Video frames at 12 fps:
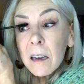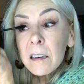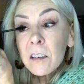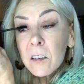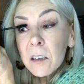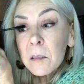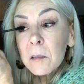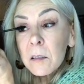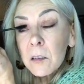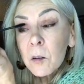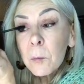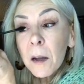And you can
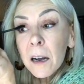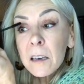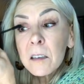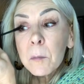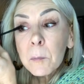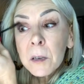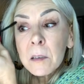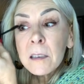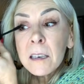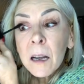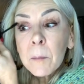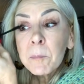go back and
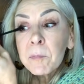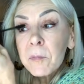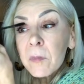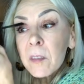build it up.